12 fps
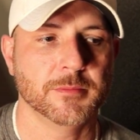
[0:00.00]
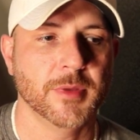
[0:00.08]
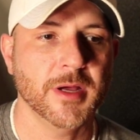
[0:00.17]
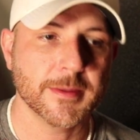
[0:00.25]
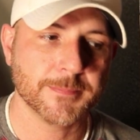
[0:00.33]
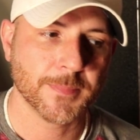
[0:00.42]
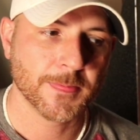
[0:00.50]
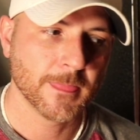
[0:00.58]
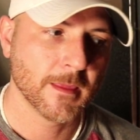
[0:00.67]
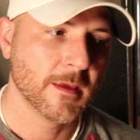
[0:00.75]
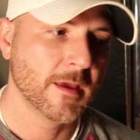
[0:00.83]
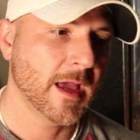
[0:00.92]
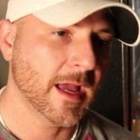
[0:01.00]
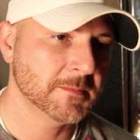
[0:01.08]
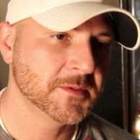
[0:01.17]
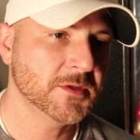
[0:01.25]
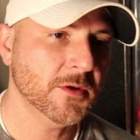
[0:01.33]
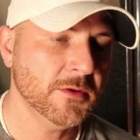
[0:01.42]
But
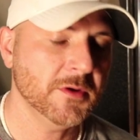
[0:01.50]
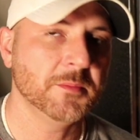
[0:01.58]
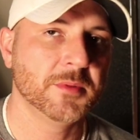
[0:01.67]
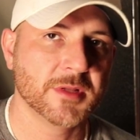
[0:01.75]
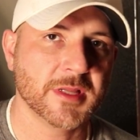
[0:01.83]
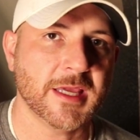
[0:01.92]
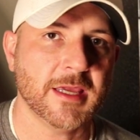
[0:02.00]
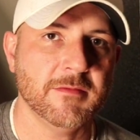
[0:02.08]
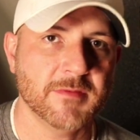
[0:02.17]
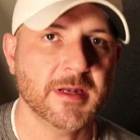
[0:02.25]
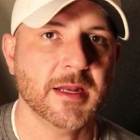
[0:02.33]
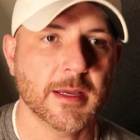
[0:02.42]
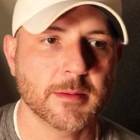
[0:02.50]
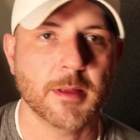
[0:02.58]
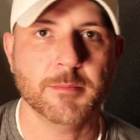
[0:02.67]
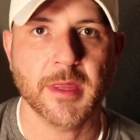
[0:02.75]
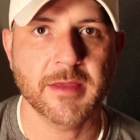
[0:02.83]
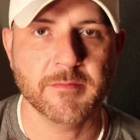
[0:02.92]
I'm starting to believe, and
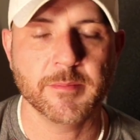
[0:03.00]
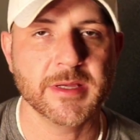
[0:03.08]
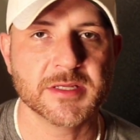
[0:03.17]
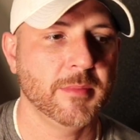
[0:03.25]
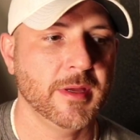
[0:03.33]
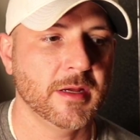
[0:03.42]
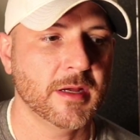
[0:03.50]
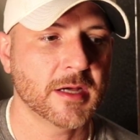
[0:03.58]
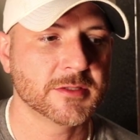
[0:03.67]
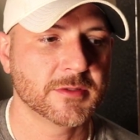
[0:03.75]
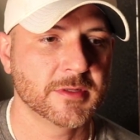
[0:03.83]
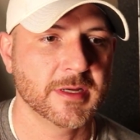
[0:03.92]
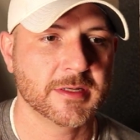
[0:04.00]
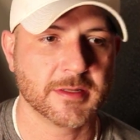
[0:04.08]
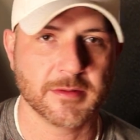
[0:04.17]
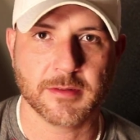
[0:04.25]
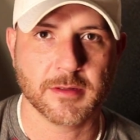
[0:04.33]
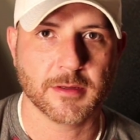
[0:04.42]
I'm not even being, being
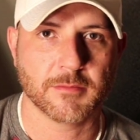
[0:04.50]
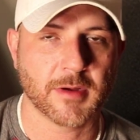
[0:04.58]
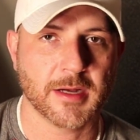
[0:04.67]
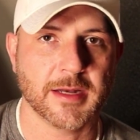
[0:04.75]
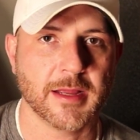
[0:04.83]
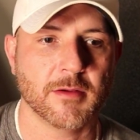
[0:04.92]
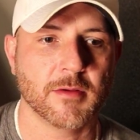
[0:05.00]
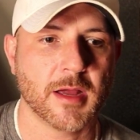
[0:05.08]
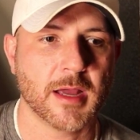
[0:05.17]
contradicted uh, right now,